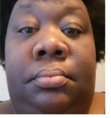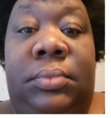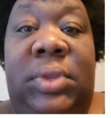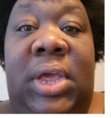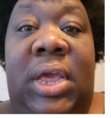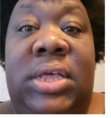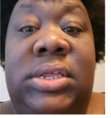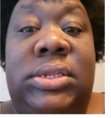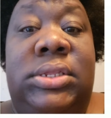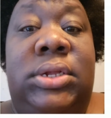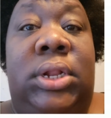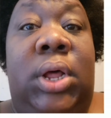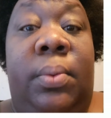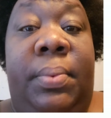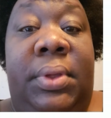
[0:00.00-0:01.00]
Okay, it's
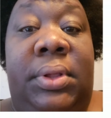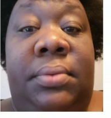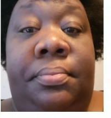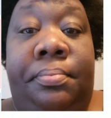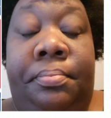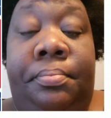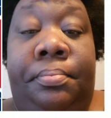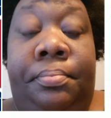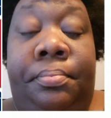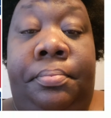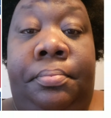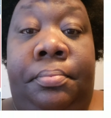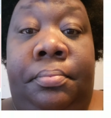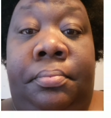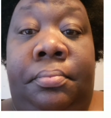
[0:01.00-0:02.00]
still open.
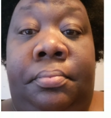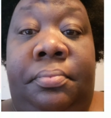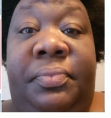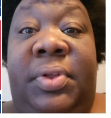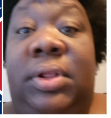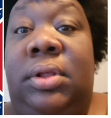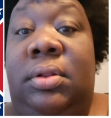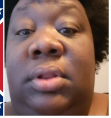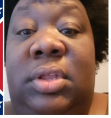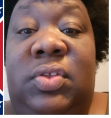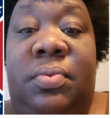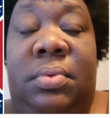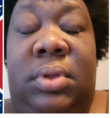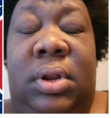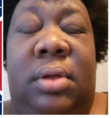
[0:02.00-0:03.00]
But this,